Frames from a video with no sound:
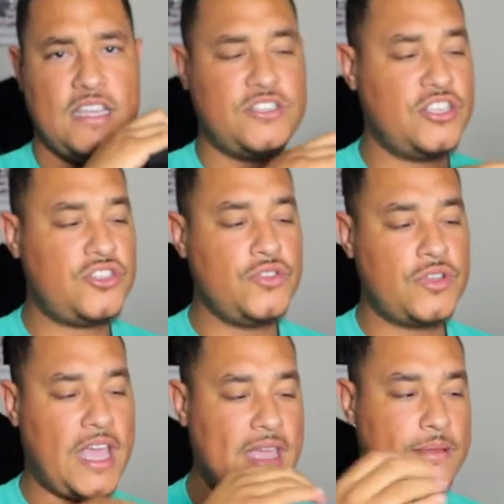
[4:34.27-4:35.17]
This shoe
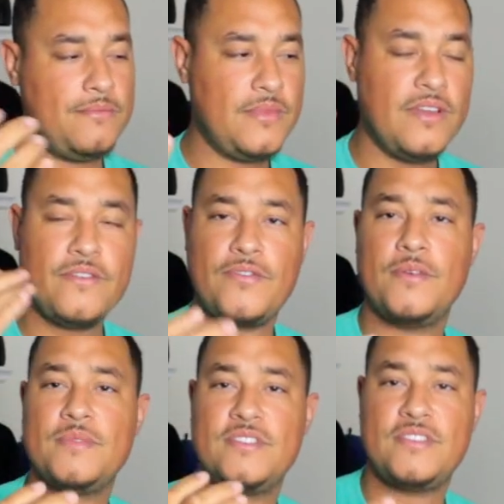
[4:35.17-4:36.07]
came
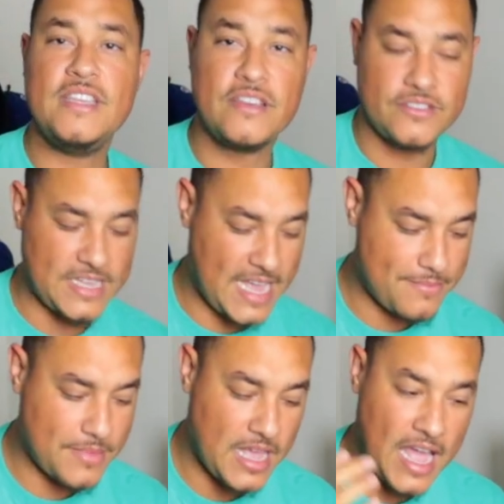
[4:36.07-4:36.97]
from the sneakers app.